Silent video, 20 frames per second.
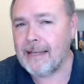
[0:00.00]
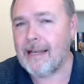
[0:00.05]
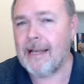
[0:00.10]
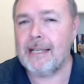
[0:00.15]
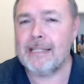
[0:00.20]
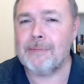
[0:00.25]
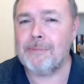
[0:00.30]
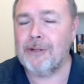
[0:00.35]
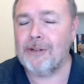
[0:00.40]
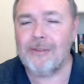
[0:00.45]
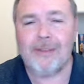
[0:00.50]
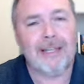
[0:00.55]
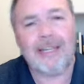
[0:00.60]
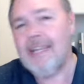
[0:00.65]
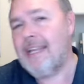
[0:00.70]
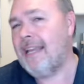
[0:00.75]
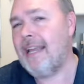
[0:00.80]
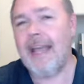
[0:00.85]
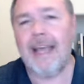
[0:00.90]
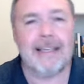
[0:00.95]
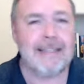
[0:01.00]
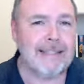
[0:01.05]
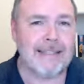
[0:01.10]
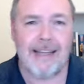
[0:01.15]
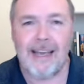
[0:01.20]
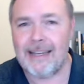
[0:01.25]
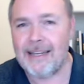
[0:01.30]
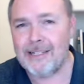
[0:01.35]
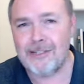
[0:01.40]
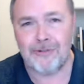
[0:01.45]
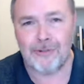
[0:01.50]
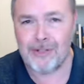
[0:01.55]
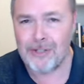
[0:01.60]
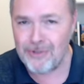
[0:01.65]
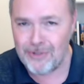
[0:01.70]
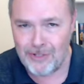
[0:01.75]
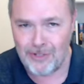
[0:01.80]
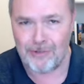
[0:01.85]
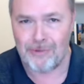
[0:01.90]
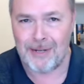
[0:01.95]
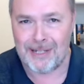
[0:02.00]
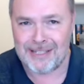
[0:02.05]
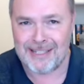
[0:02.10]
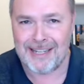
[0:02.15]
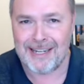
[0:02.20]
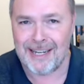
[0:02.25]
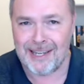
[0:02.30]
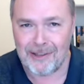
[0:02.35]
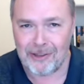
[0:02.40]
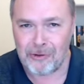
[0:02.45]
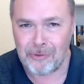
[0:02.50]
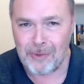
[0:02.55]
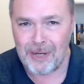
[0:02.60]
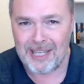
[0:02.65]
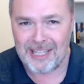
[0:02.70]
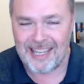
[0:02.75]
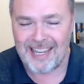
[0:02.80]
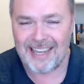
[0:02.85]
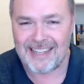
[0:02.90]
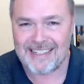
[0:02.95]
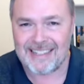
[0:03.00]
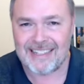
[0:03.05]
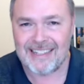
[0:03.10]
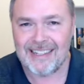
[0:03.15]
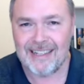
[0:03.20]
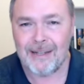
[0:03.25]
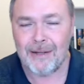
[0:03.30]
Cosmere that he has not introduced to us any other way yet.